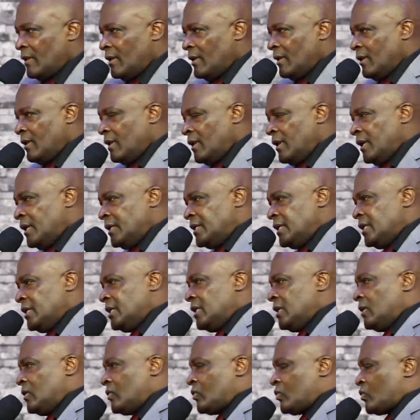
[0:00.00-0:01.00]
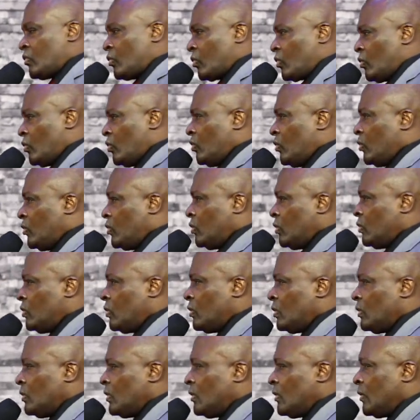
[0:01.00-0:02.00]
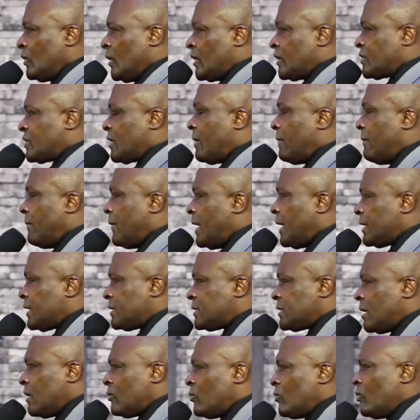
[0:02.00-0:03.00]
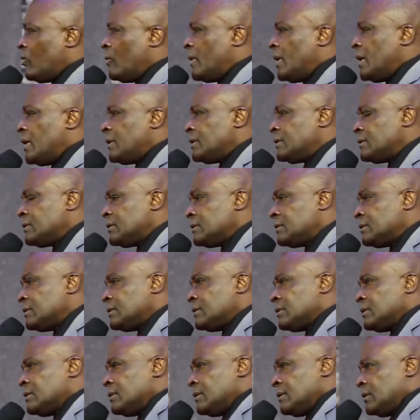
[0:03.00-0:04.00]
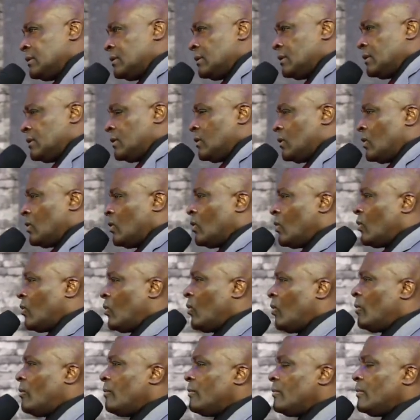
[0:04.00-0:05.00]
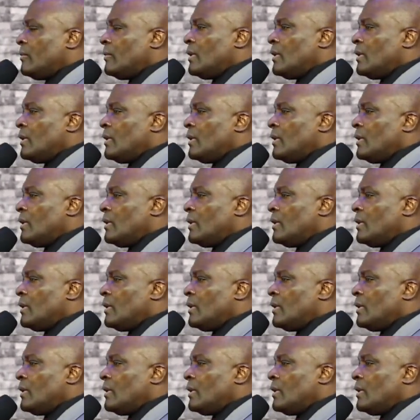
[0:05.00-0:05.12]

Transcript: He did it through the Samaritan woman, whom